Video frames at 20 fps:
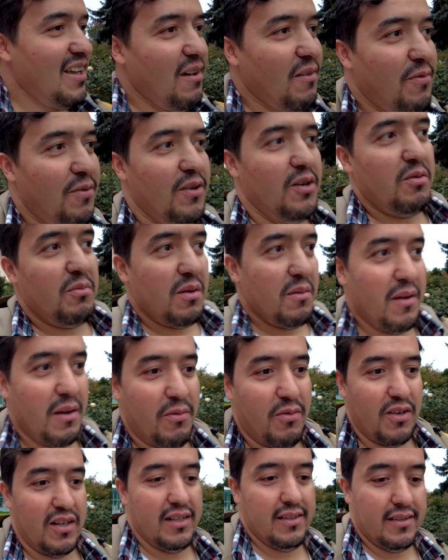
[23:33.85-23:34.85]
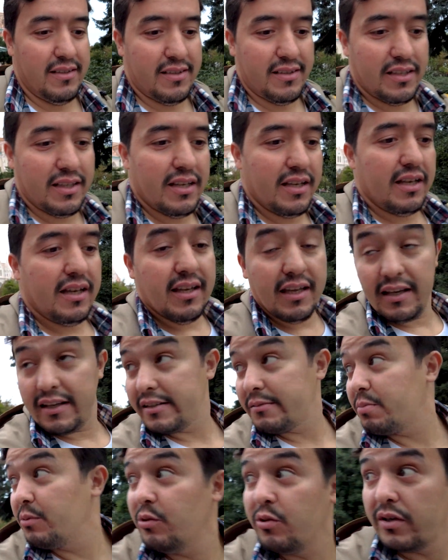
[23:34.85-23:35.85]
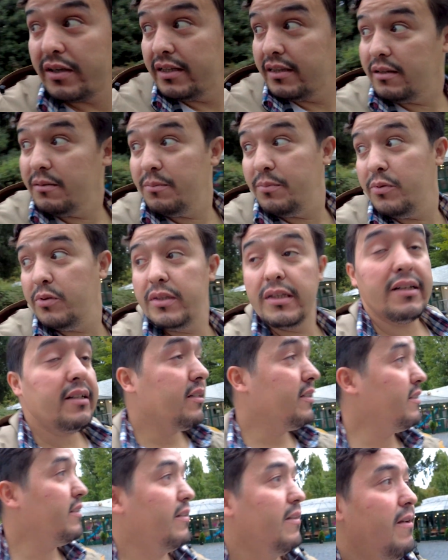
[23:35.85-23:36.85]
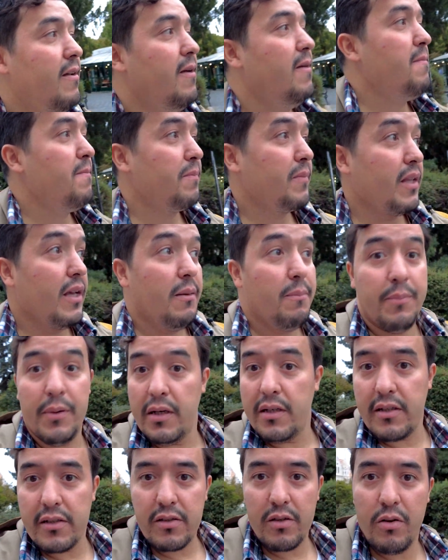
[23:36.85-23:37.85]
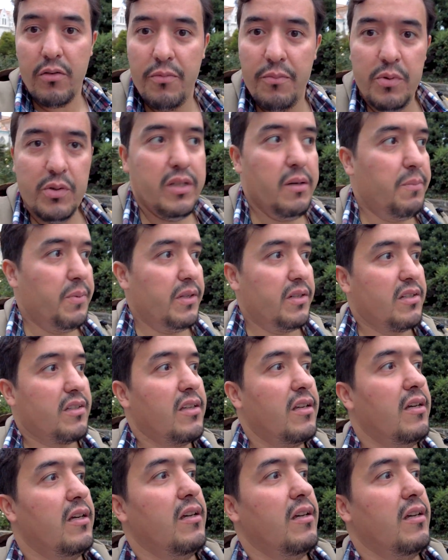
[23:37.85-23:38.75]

Follow me, my friends, exploring the Buda part of Budapest.